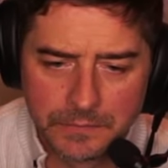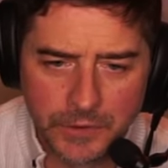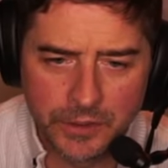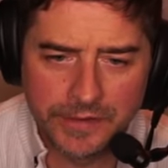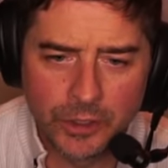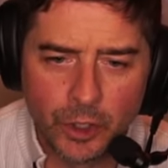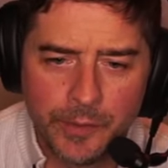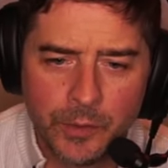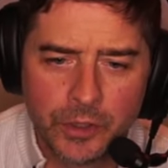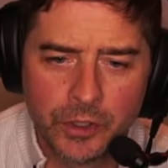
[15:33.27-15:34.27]
It's like
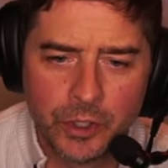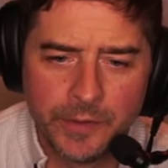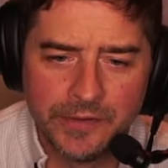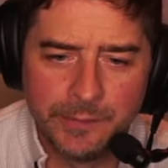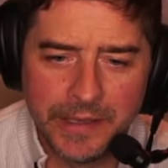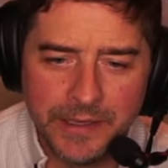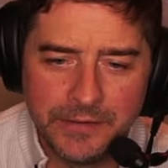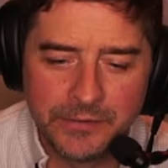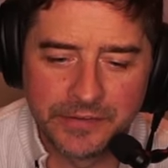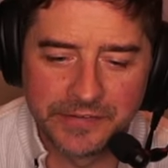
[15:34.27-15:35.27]
Obi-Wan Kenobi's beard.
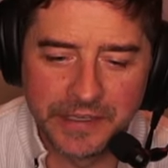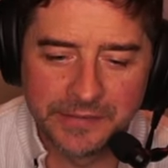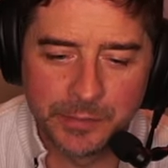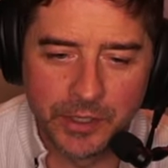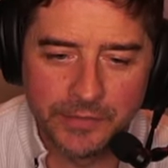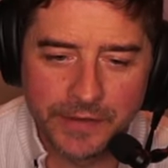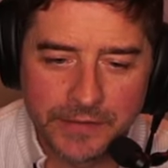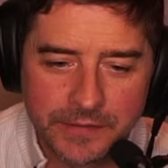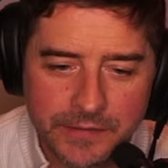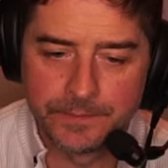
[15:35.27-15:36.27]
It just stays
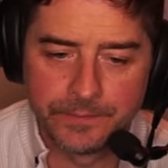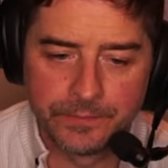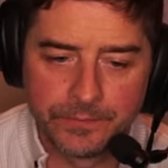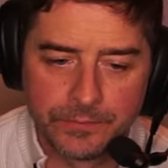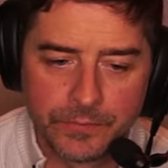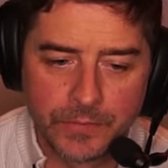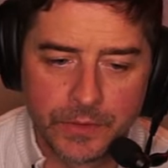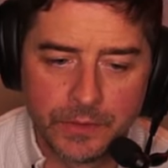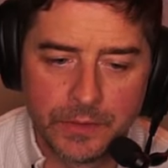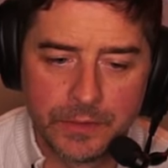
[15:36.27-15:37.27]
perfect. I am not
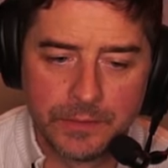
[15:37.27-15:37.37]
trained to